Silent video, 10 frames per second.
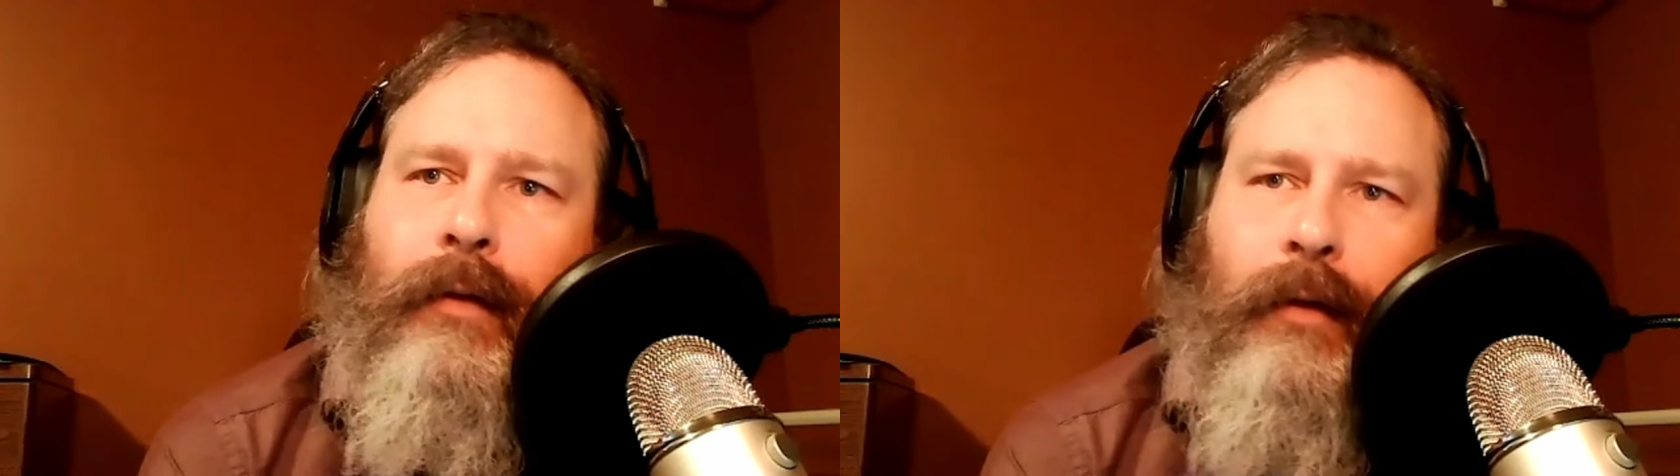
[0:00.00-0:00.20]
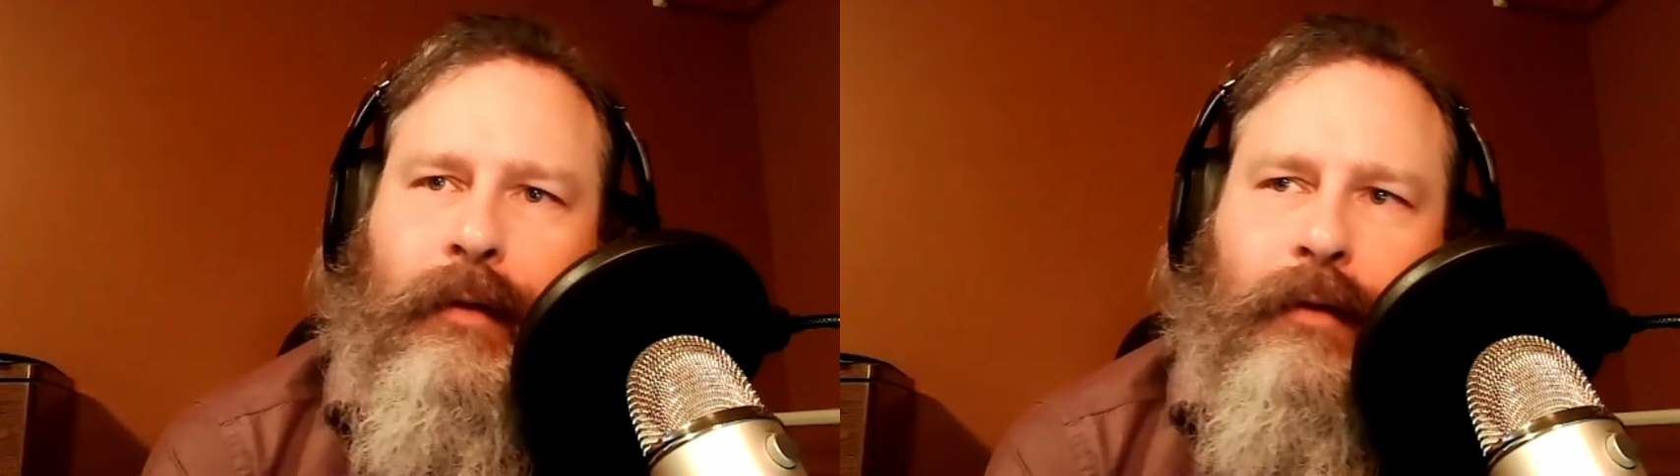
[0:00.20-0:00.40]

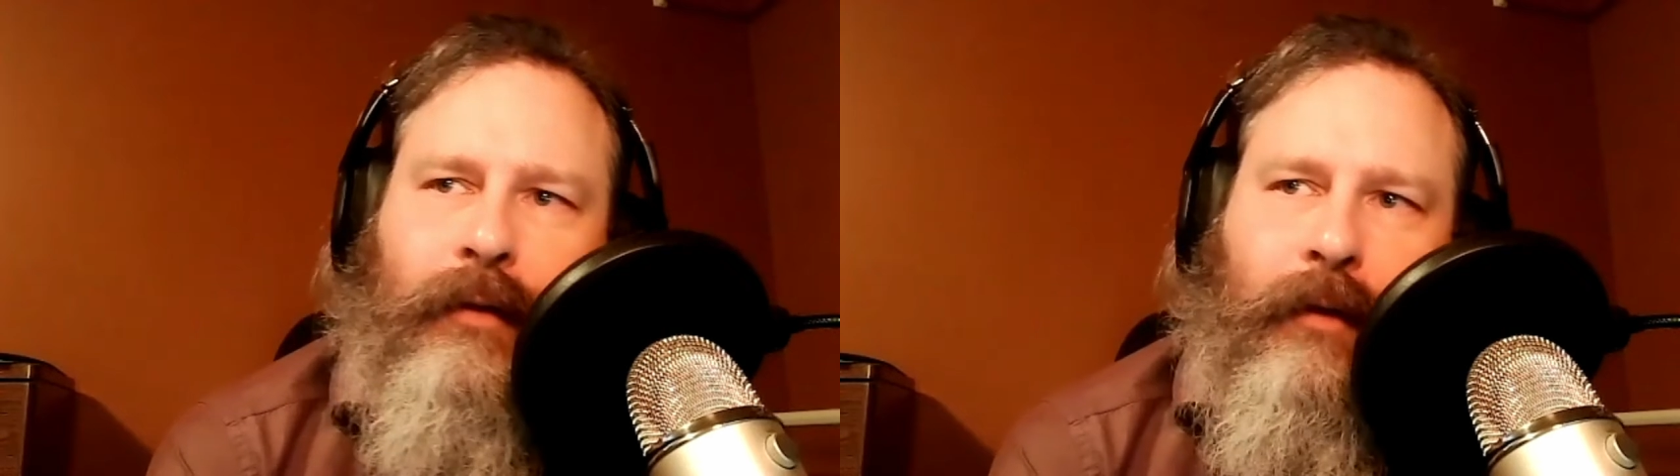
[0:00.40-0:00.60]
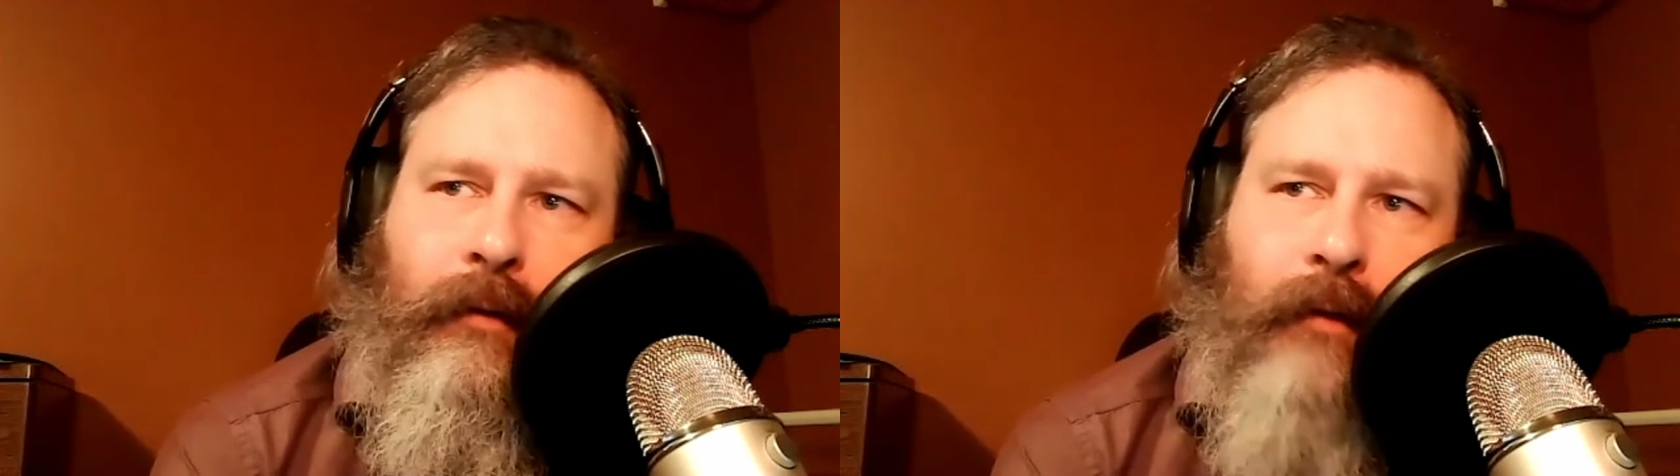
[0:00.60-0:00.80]
this
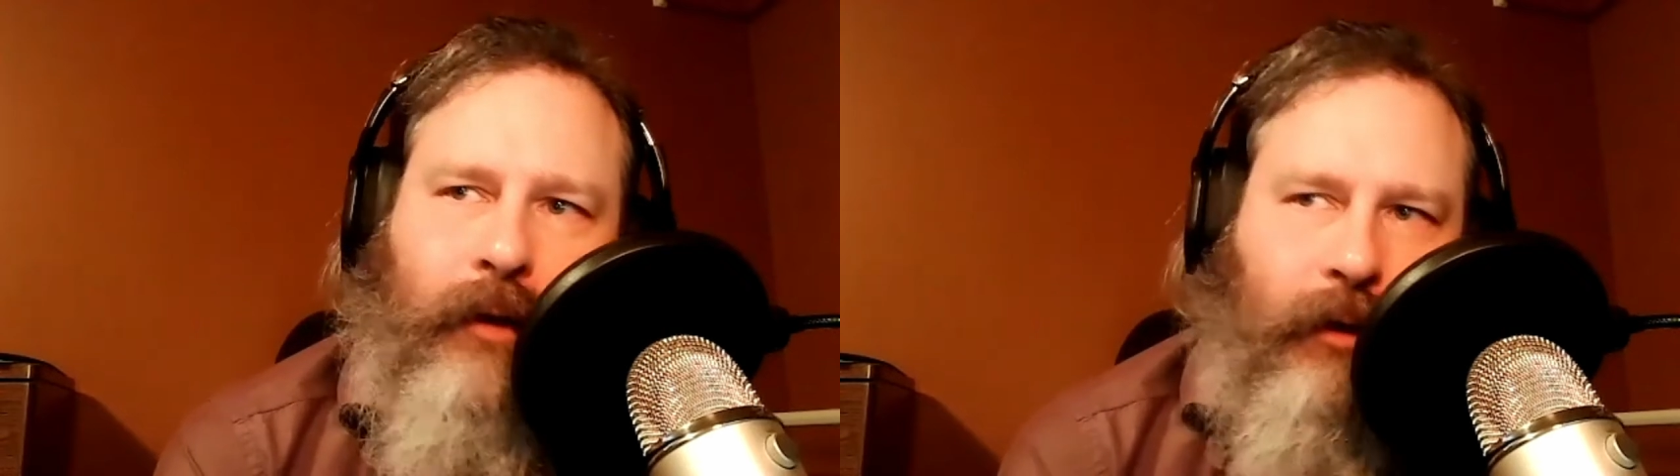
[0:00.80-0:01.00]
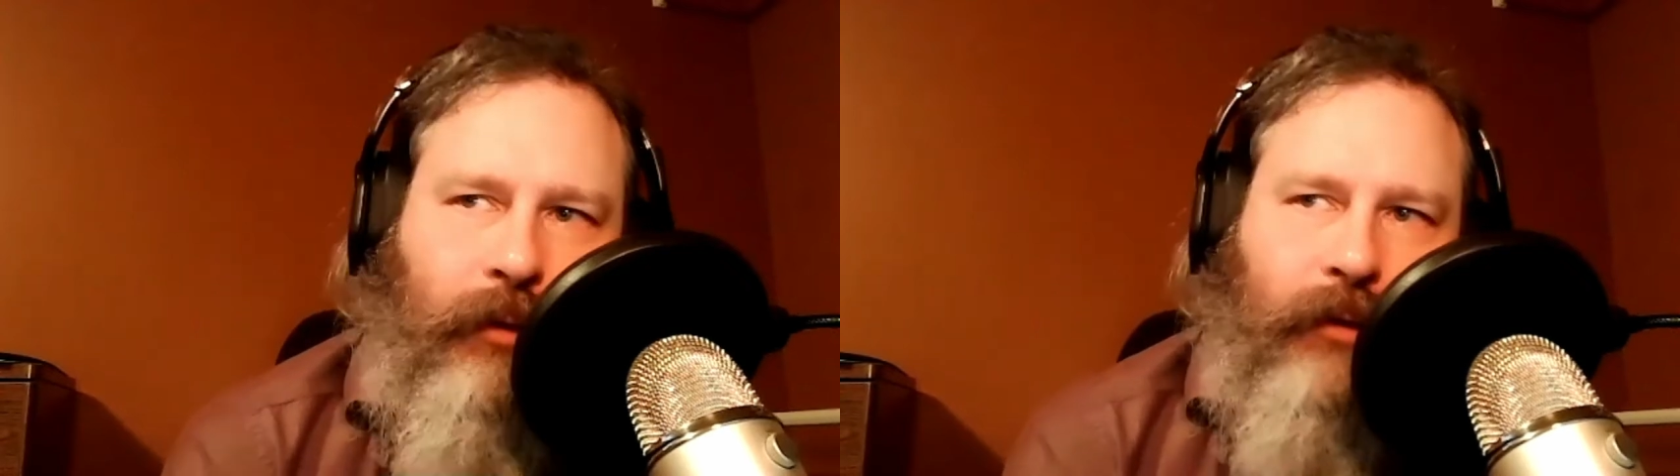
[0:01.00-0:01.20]
is a
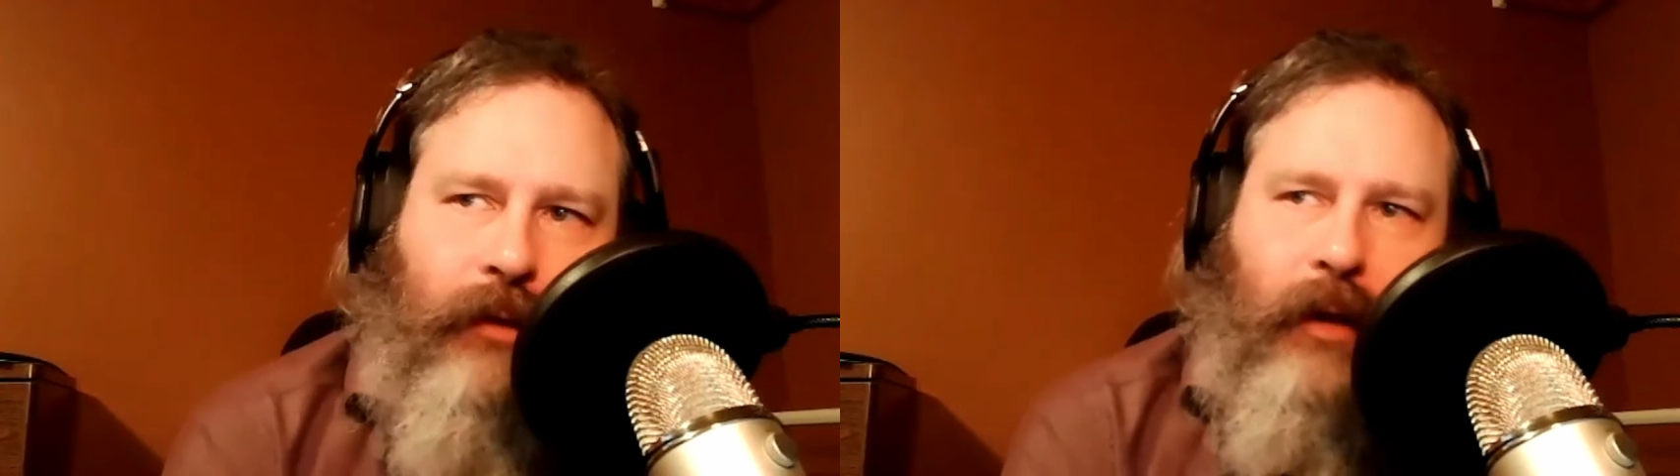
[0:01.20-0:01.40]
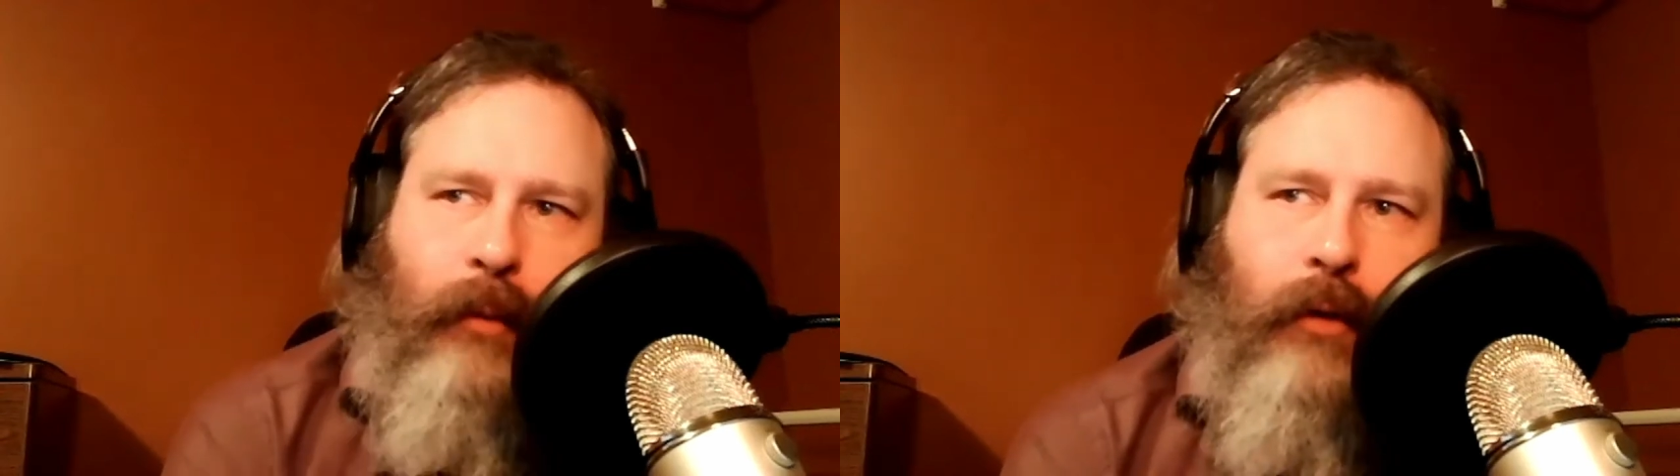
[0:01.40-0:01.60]
very
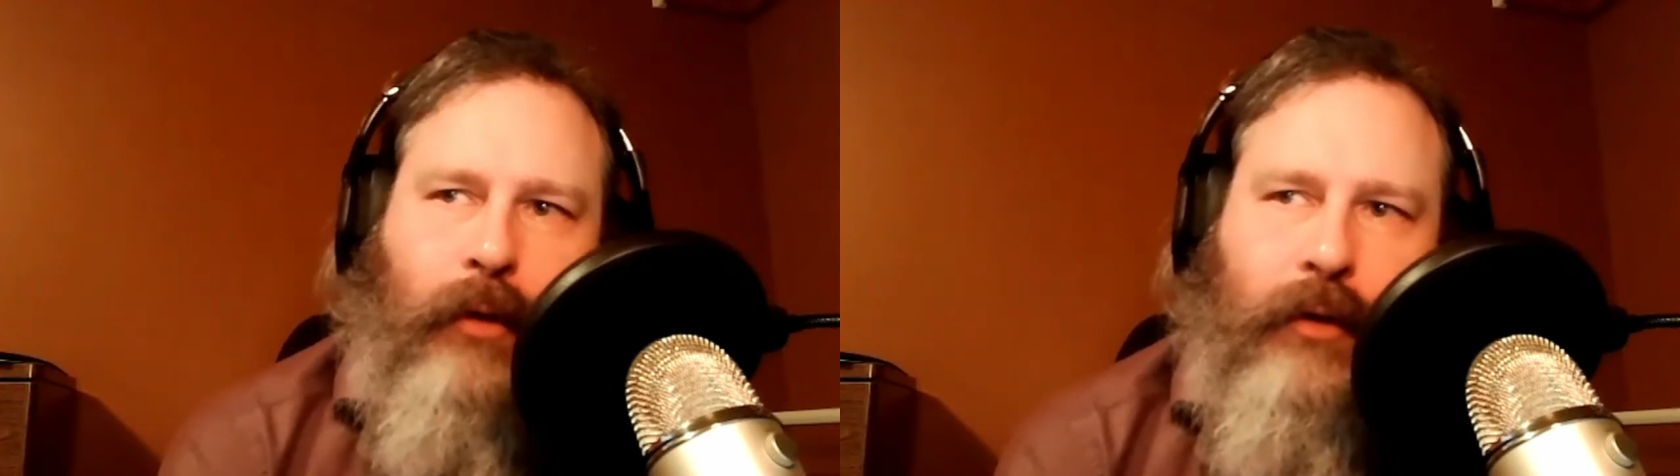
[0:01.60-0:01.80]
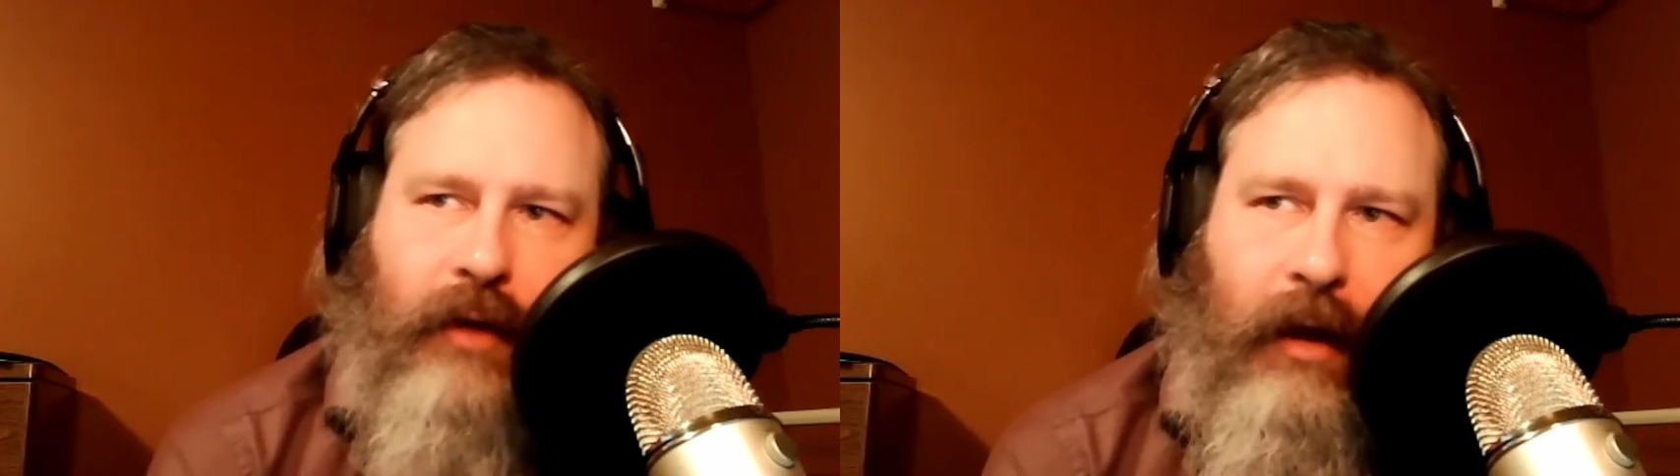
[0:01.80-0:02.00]
interesting
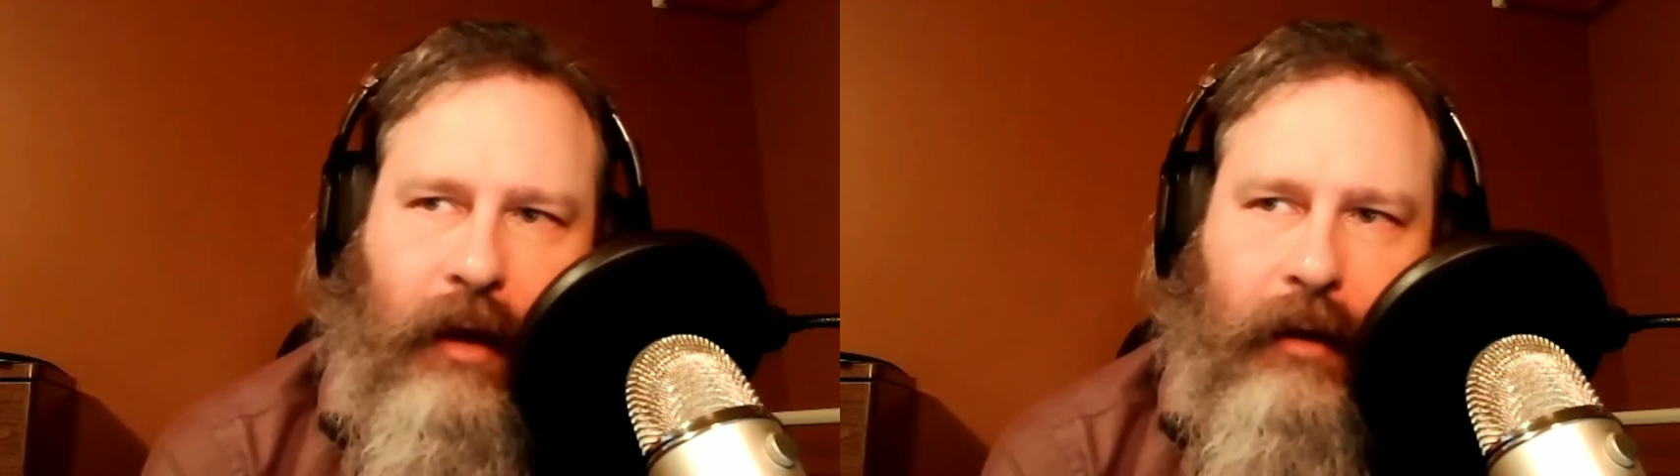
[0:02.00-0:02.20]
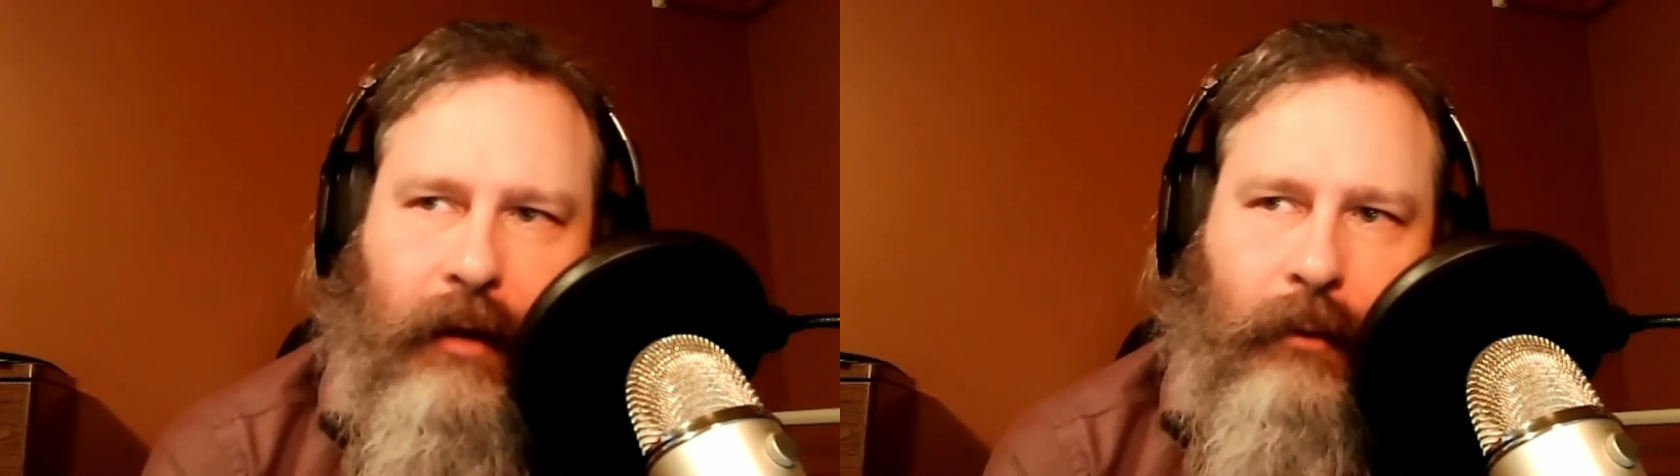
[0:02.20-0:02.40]
approach, and I,